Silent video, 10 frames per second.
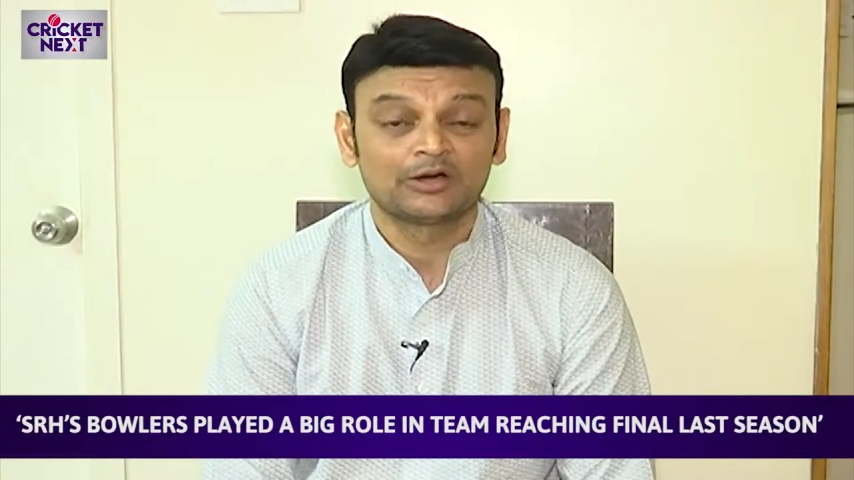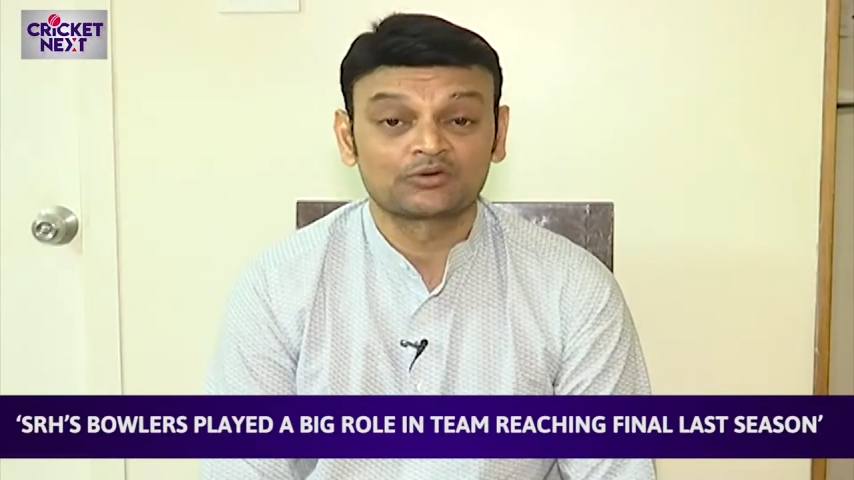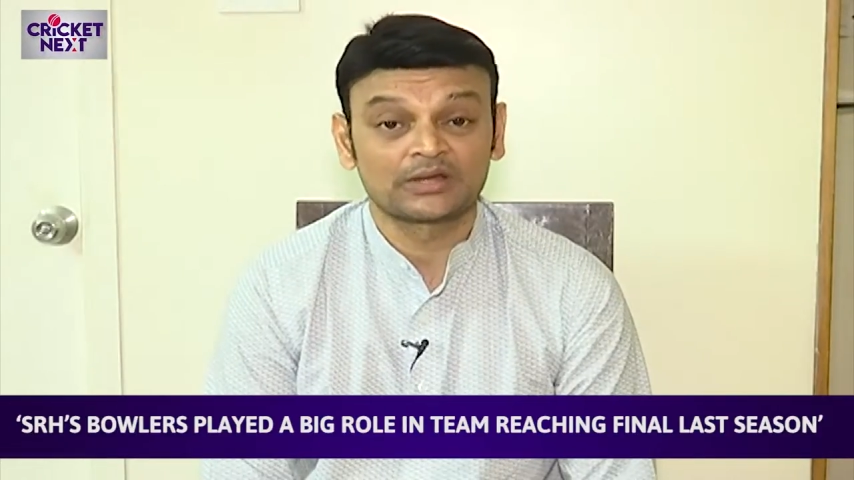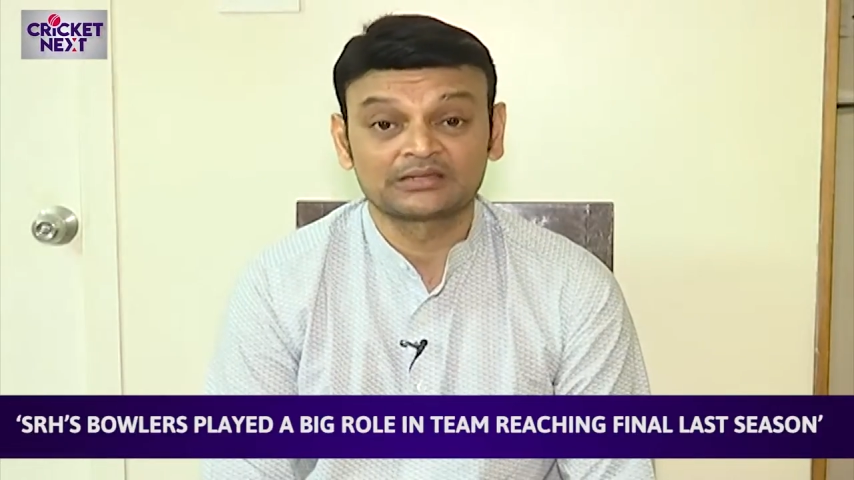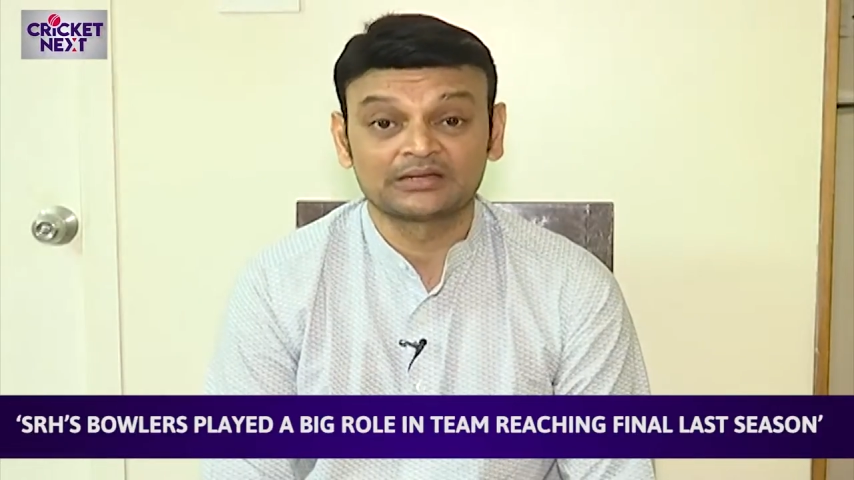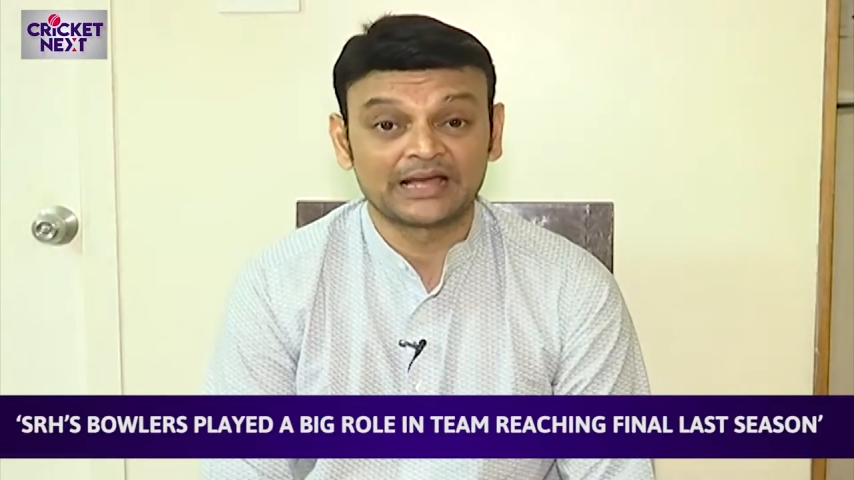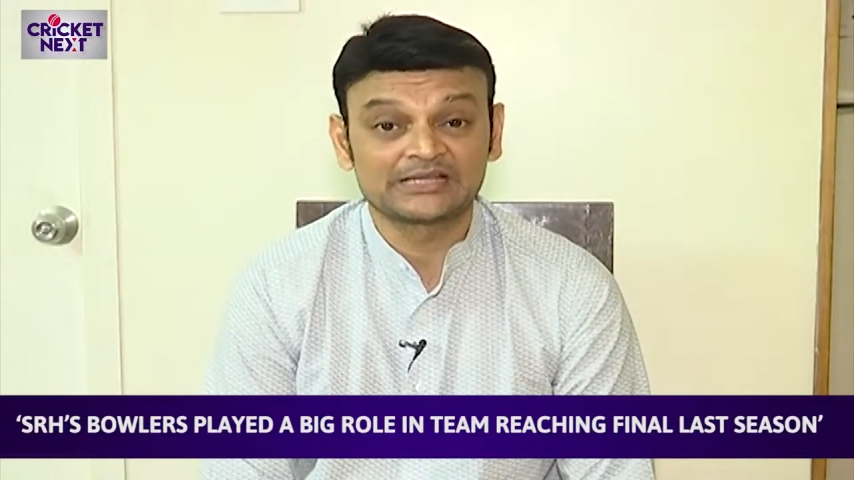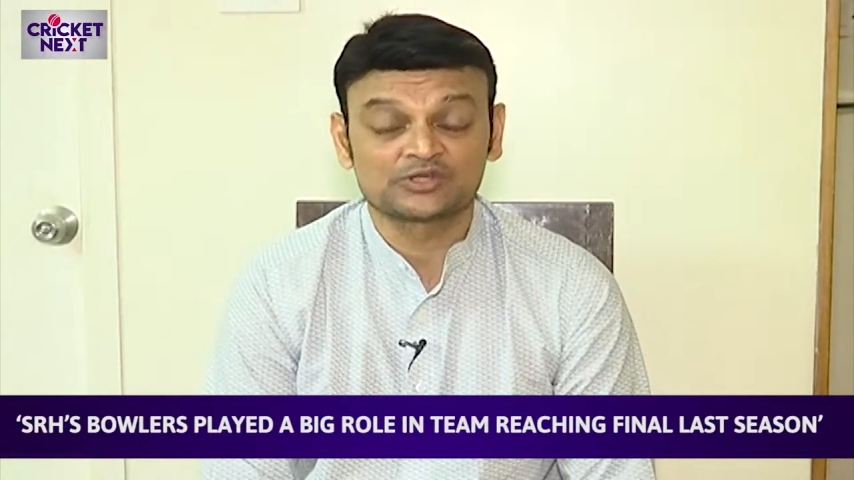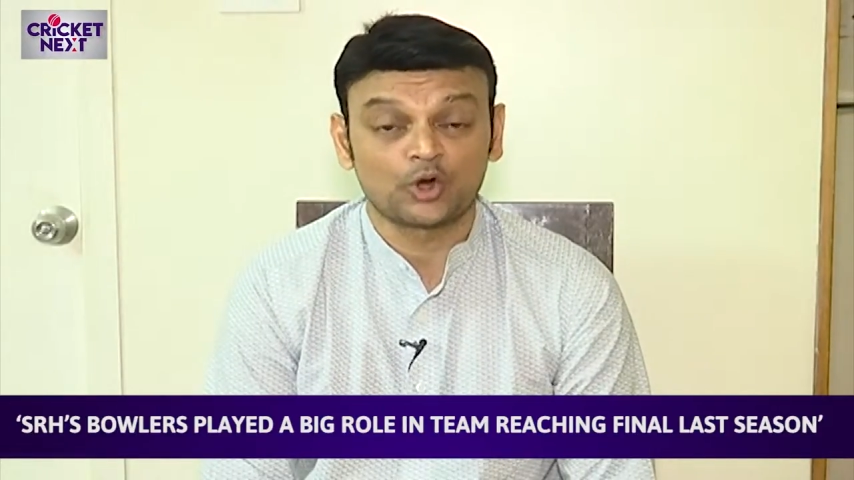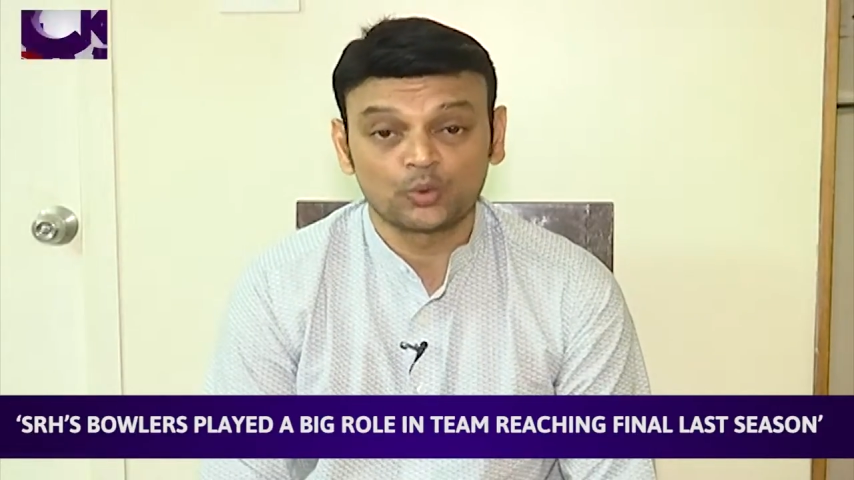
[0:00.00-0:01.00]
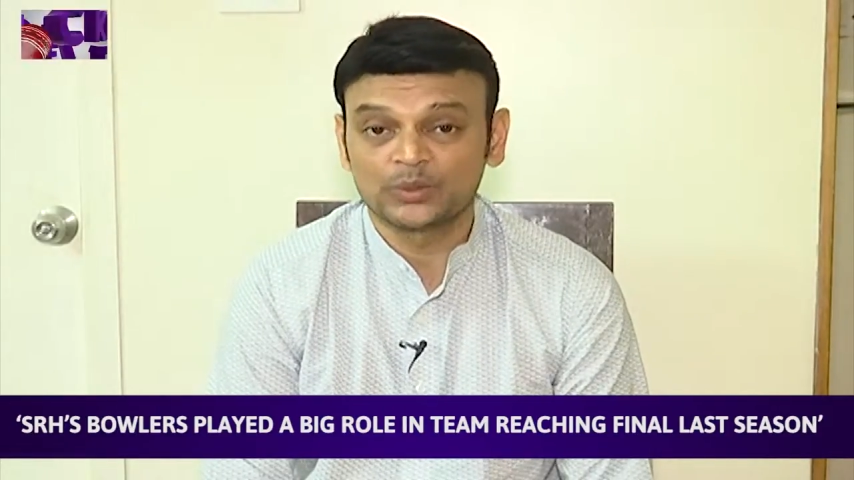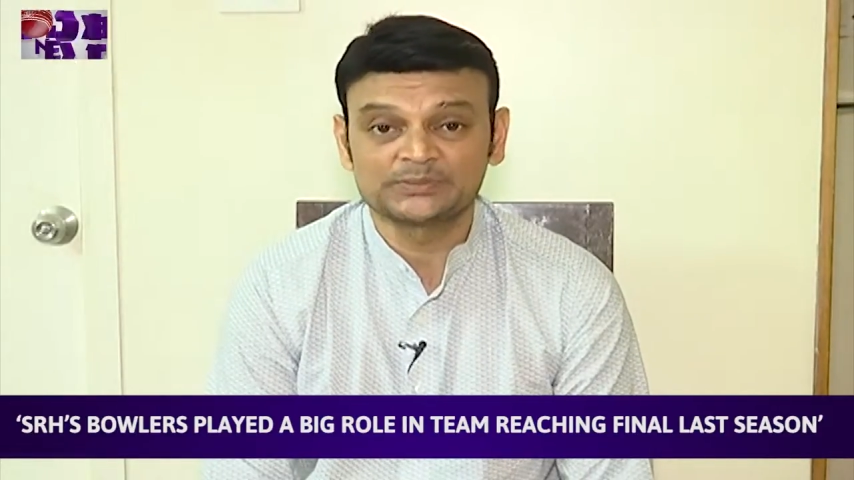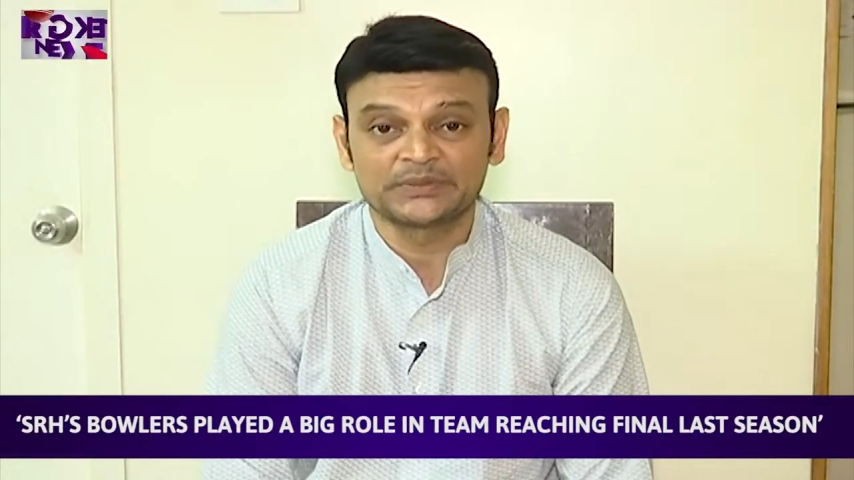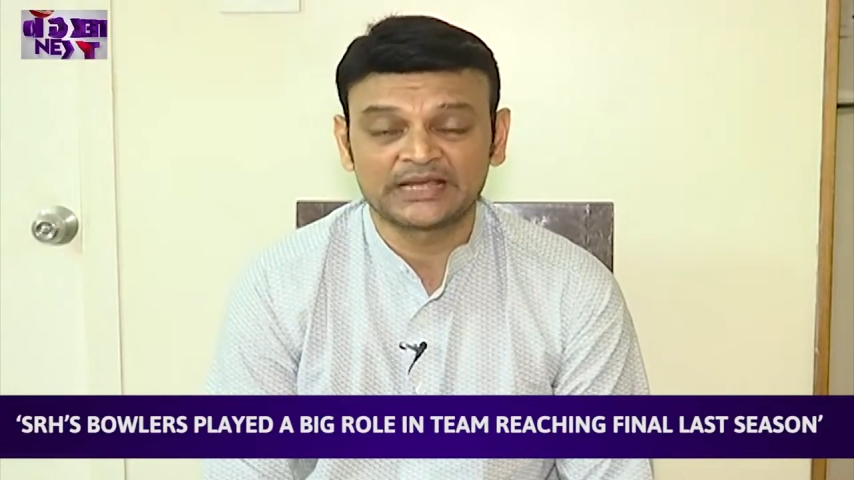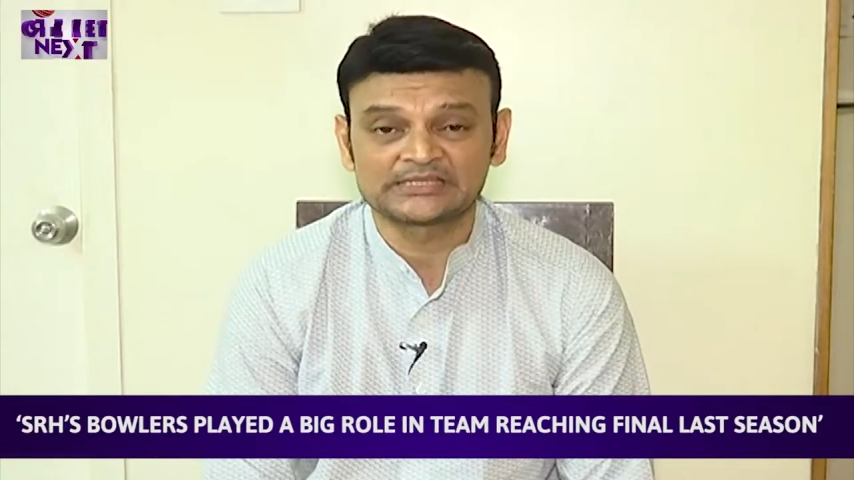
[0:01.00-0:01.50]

or rather, has always been